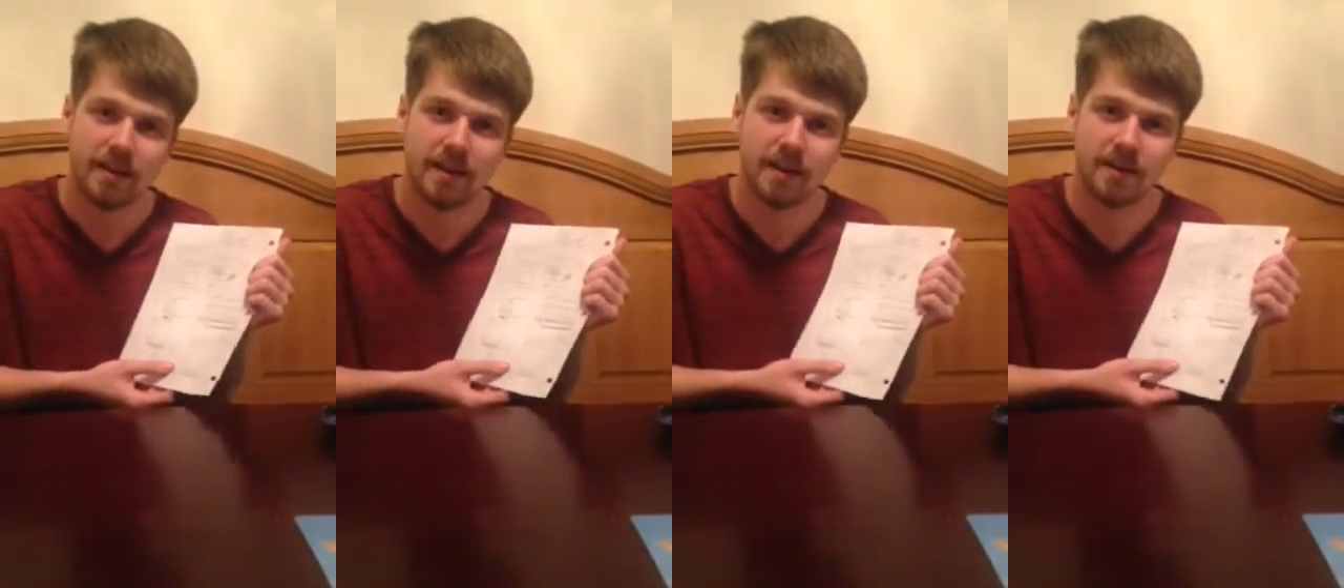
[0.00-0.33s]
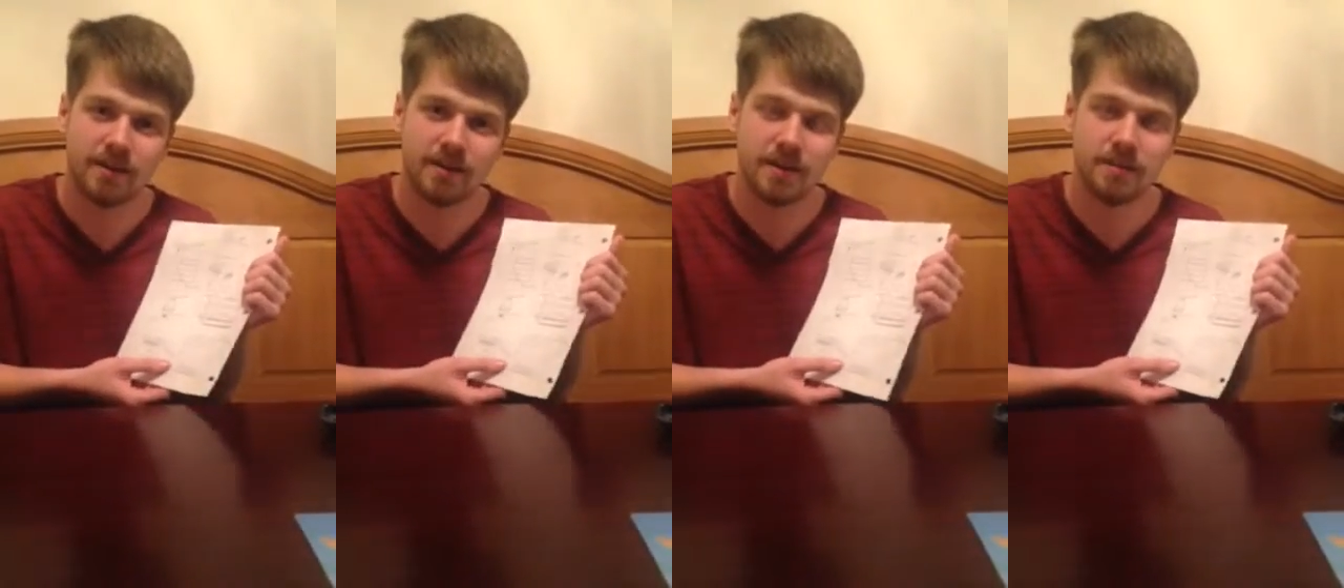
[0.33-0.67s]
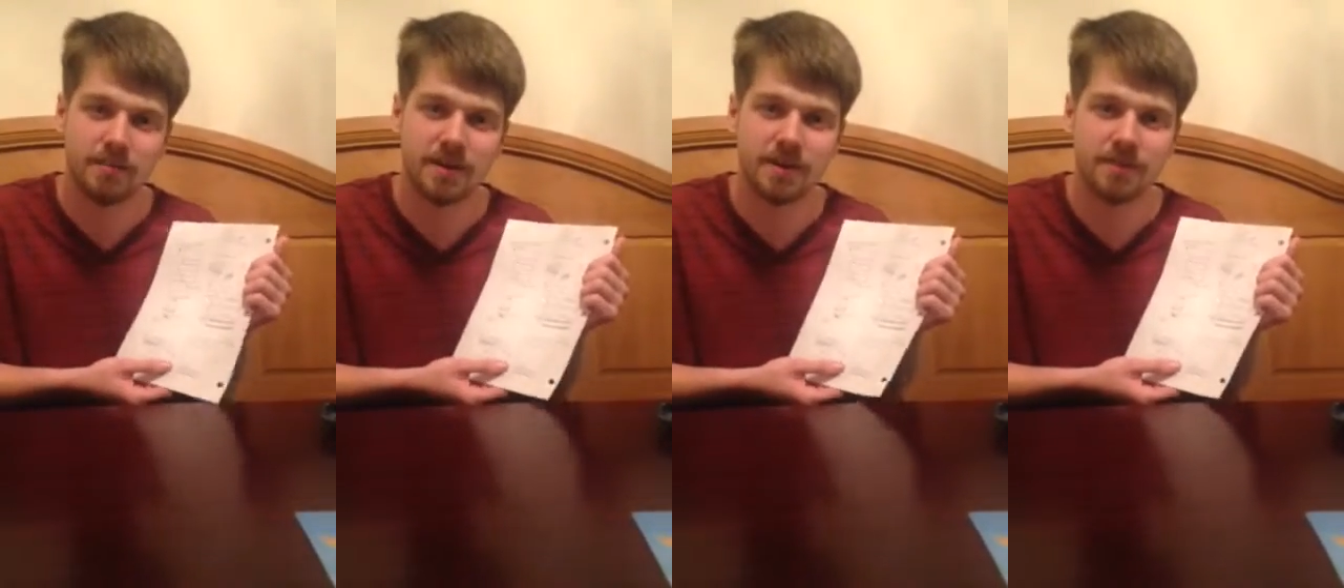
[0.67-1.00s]
Now, a
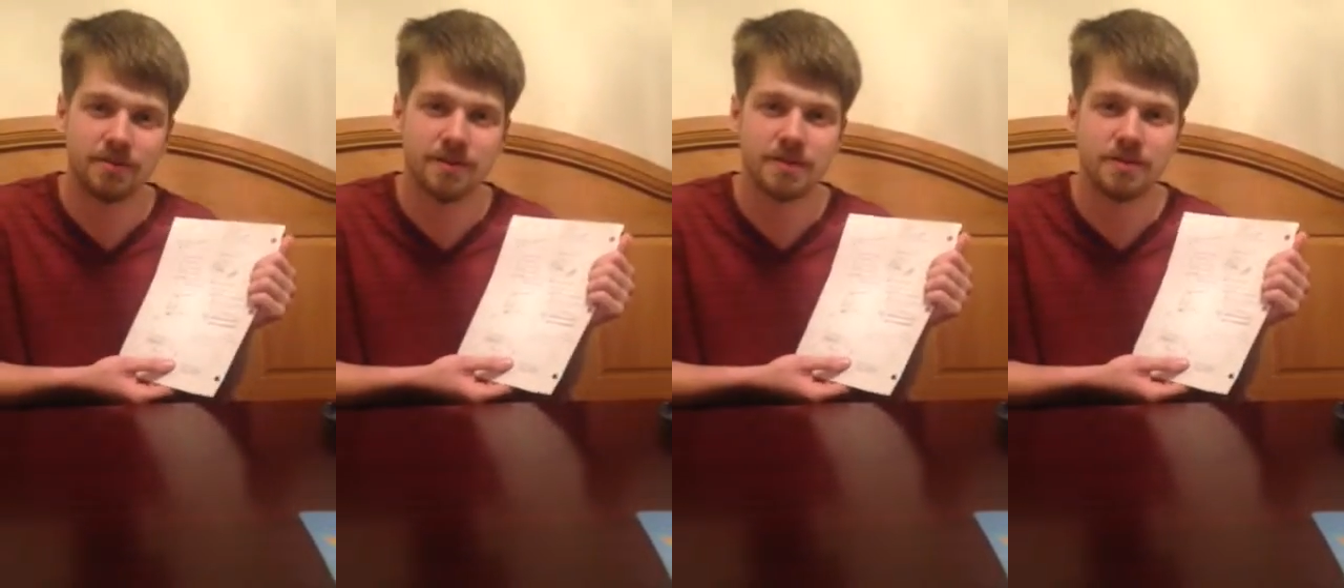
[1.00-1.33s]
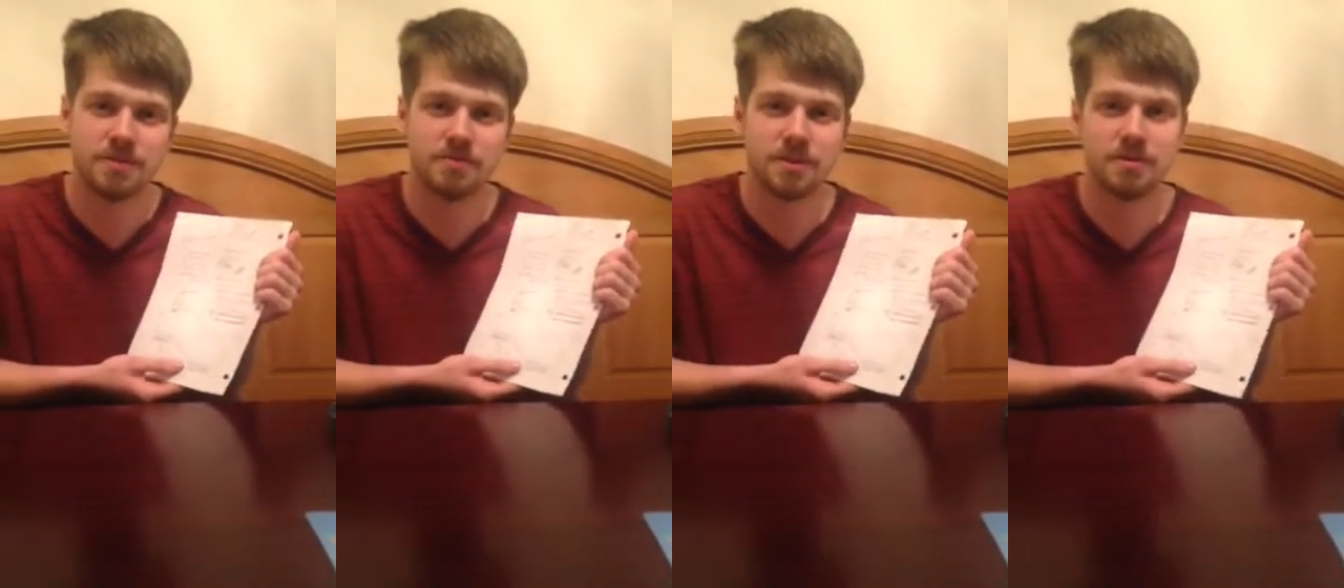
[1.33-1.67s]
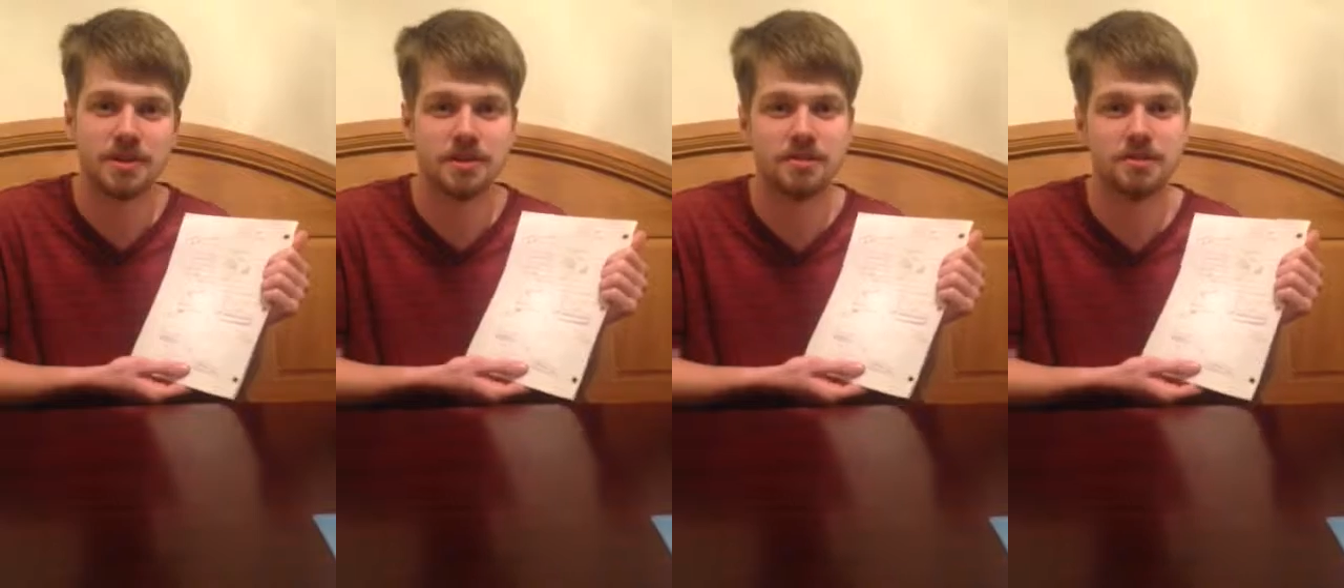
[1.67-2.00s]
pit was what
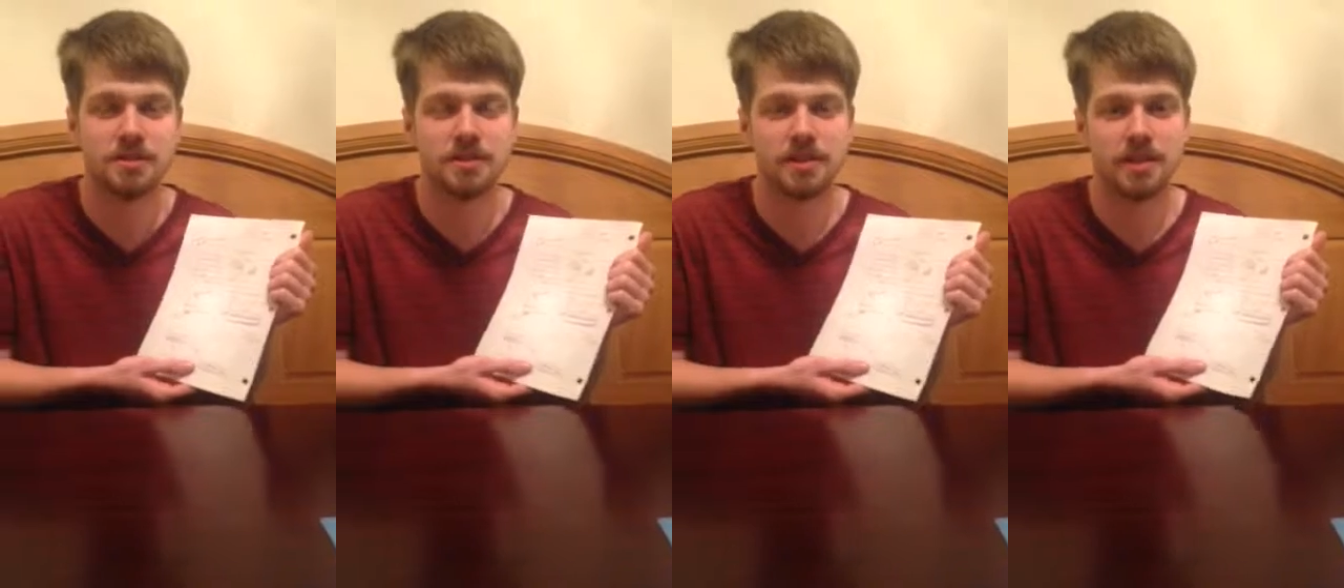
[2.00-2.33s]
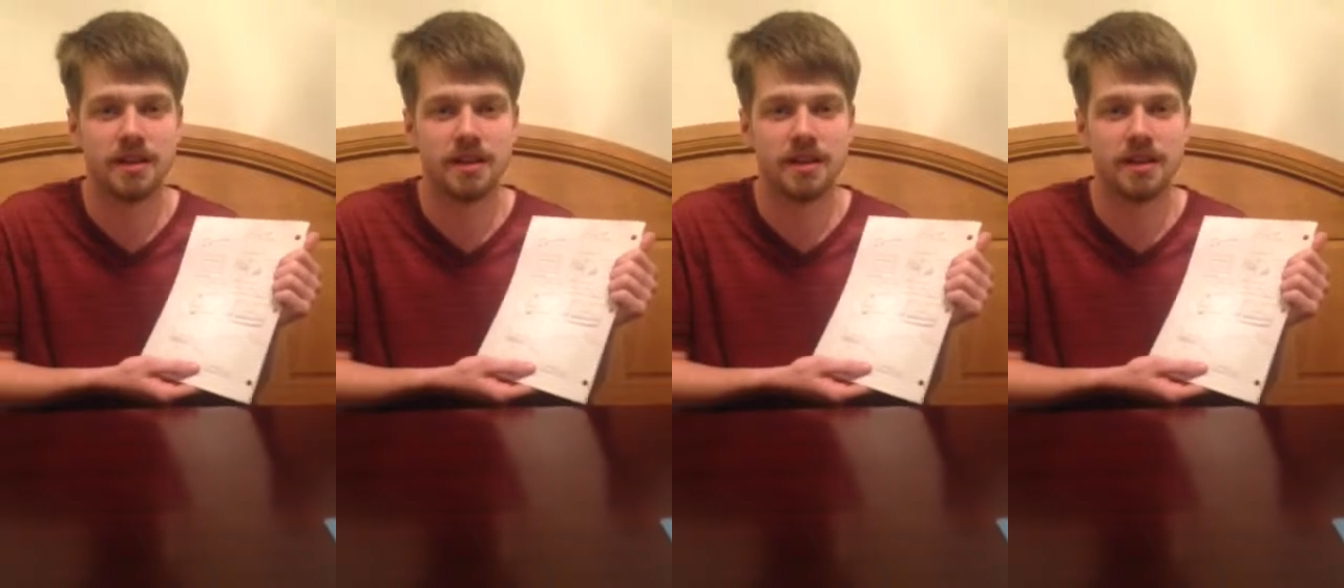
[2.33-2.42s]
we used